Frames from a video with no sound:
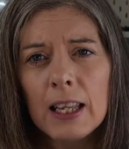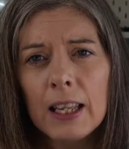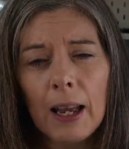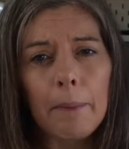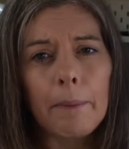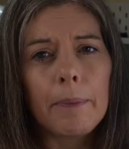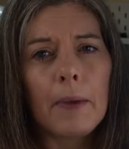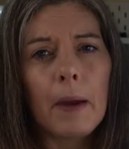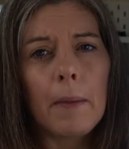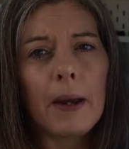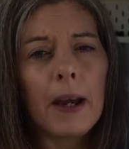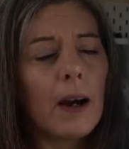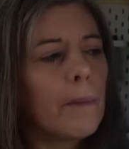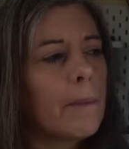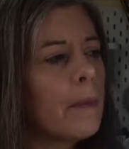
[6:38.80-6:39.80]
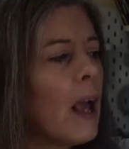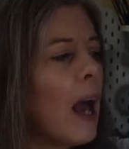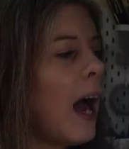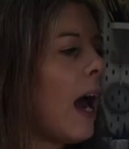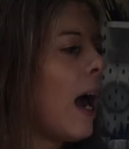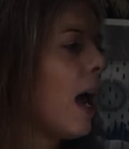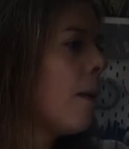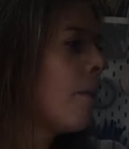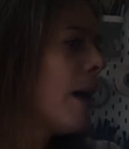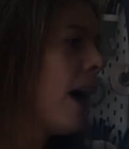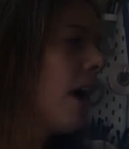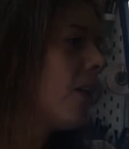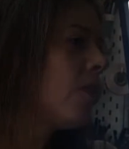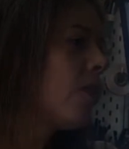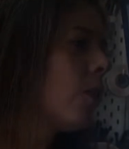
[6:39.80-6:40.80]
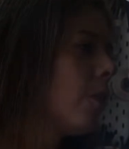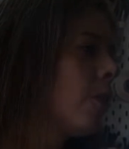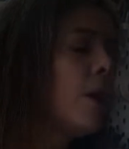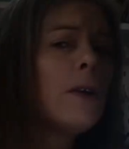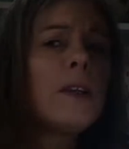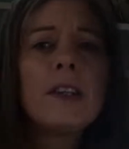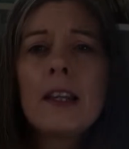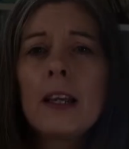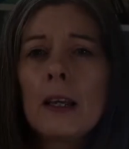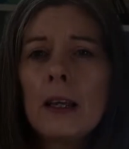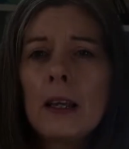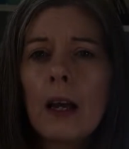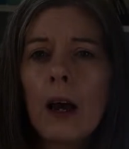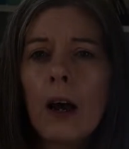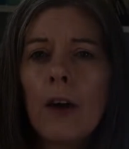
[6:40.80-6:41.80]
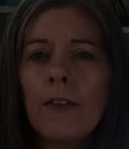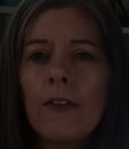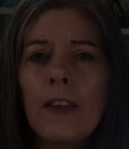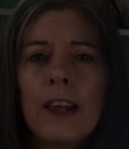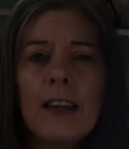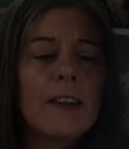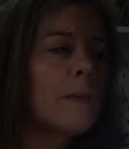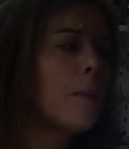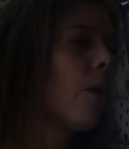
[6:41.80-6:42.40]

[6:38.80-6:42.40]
Yeah, there we are. And the beauty of these